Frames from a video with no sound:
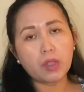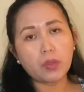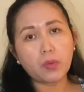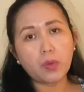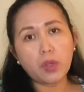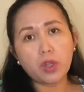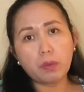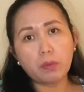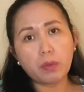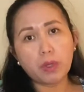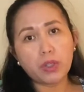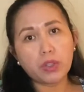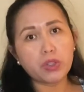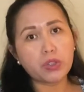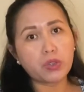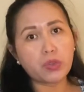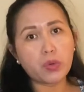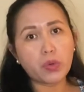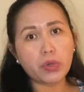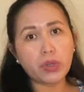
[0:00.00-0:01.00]
Walmart
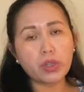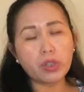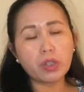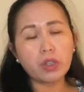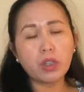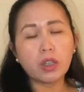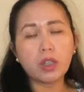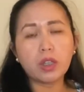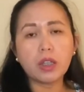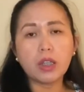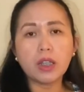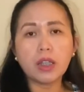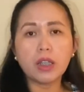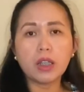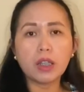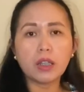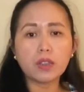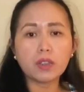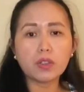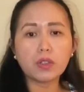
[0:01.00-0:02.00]
store.
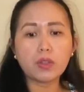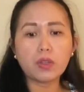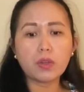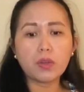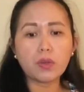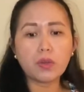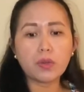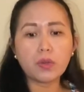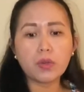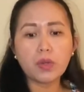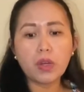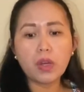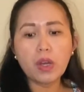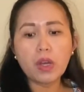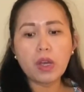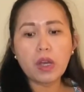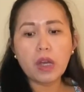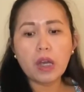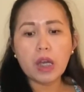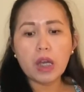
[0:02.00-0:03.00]
So
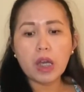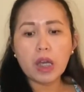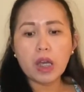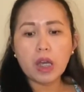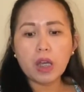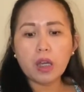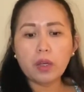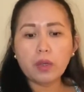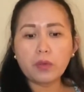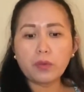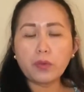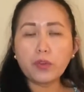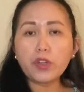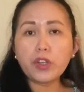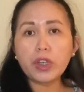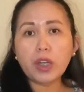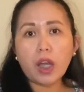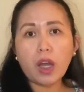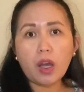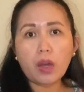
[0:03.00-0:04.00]
for
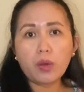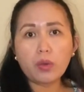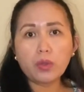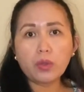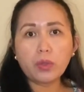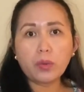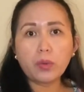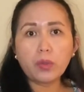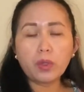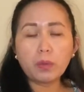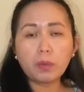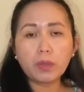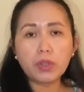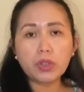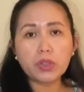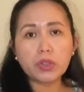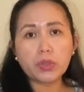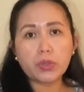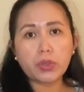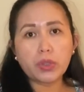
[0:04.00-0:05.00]
now, the Walmart
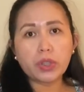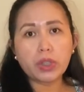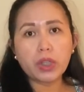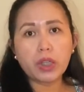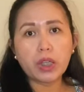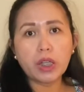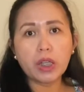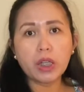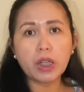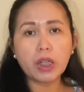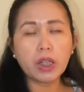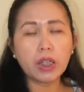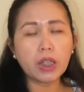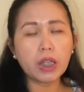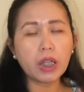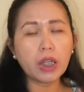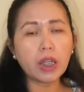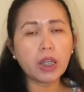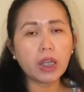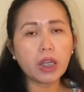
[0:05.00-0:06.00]
store
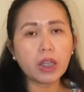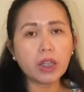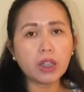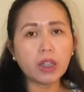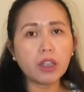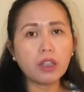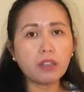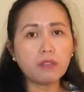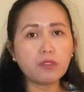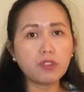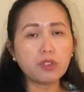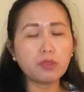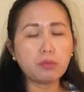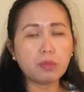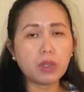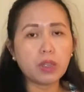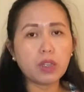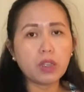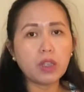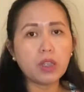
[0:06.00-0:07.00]
not yet give to
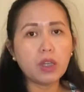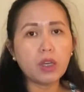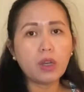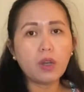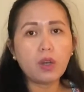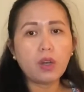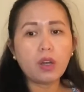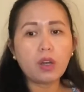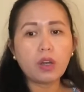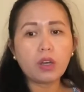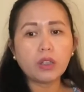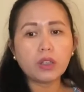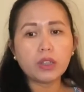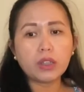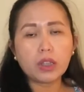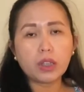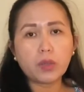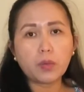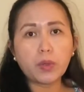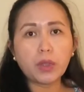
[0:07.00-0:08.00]
me
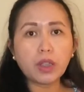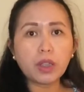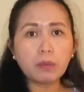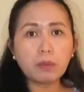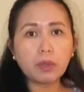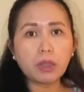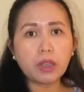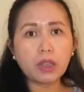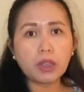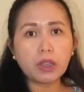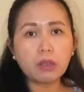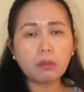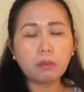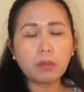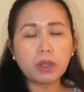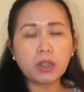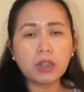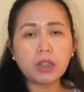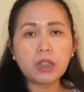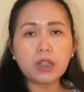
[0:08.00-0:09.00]
the welcome kit,
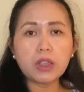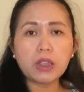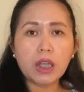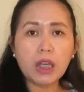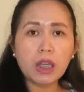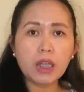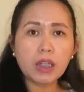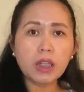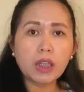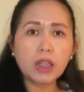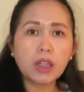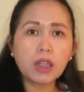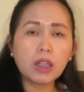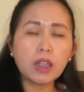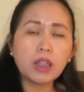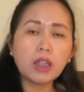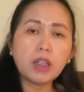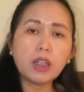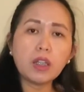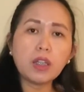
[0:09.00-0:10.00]
but they said
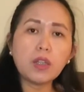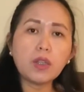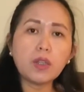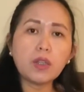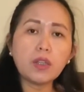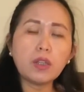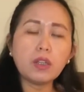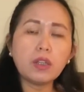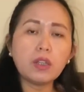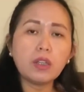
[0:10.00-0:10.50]
they